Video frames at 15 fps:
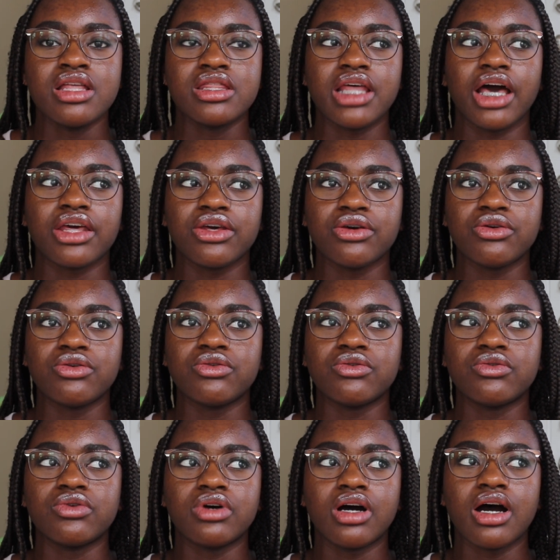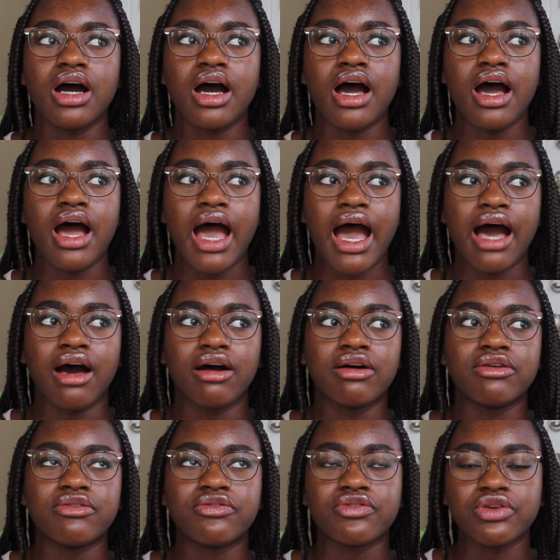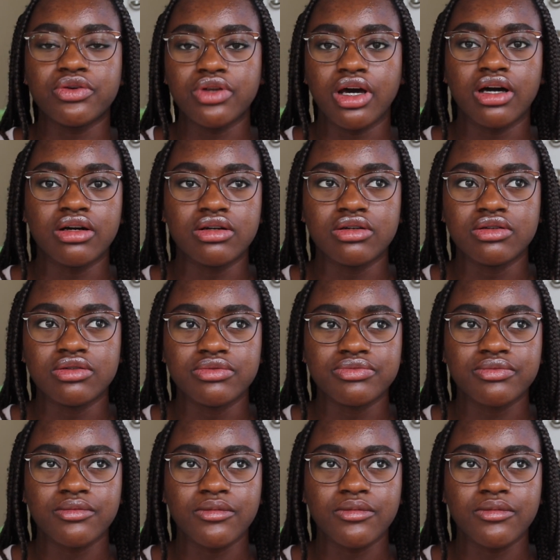that you have, you know,